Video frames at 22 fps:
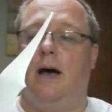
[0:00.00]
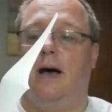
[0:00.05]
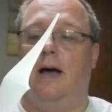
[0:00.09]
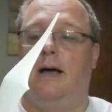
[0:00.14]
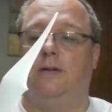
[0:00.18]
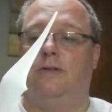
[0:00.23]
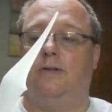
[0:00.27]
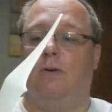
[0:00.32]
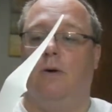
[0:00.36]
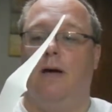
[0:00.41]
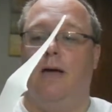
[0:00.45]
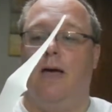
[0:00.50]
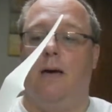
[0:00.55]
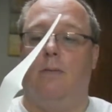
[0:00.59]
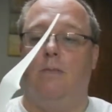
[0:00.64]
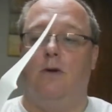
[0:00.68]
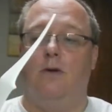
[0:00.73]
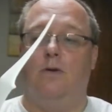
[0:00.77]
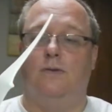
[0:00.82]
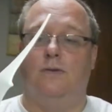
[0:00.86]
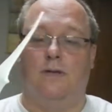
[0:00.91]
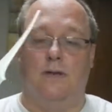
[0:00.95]
so I am
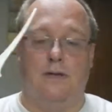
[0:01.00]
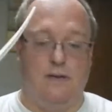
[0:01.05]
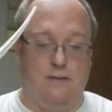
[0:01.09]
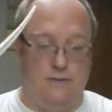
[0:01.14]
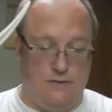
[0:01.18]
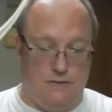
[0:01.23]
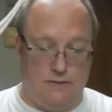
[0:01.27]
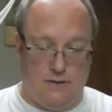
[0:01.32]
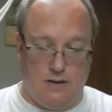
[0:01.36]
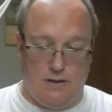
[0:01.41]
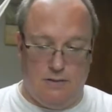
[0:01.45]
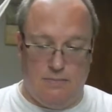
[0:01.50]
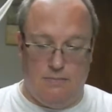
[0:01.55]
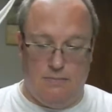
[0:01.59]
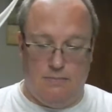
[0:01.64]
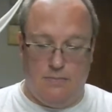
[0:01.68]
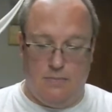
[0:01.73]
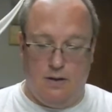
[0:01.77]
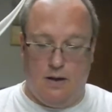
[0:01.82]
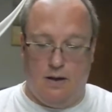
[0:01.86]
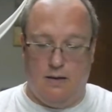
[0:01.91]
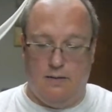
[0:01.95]
using
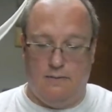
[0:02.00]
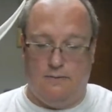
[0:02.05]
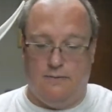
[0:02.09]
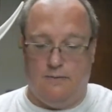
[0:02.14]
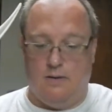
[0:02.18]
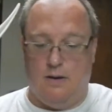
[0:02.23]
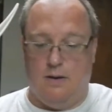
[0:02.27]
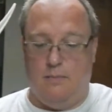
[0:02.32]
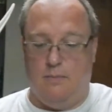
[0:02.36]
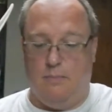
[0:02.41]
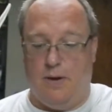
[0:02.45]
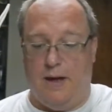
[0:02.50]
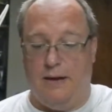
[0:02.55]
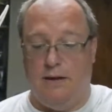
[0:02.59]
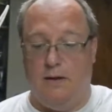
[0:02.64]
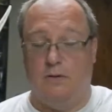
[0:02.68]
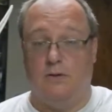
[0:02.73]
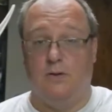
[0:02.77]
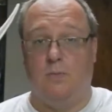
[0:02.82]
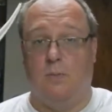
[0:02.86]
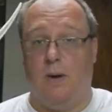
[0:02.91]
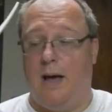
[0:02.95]
some of the
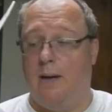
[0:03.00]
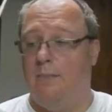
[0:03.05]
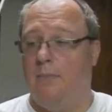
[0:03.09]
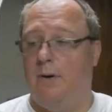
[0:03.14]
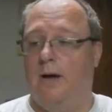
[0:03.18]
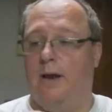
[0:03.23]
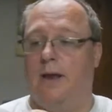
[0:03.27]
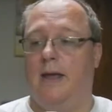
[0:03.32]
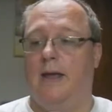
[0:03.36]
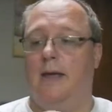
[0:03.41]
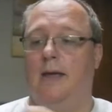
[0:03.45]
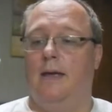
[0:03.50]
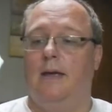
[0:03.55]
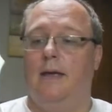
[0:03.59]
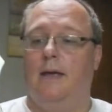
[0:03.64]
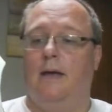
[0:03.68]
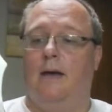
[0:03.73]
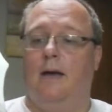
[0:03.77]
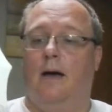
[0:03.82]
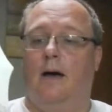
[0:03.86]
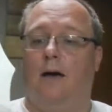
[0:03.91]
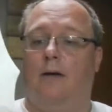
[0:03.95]
Bondo Spot Putty
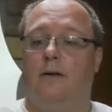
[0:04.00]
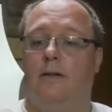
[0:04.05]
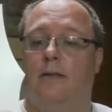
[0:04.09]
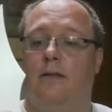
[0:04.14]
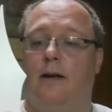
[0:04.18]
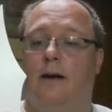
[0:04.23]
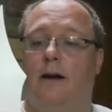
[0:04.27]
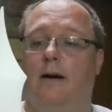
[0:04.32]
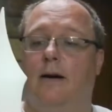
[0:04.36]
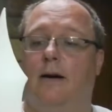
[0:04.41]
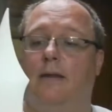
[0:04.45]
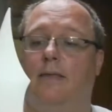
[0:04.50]
under there.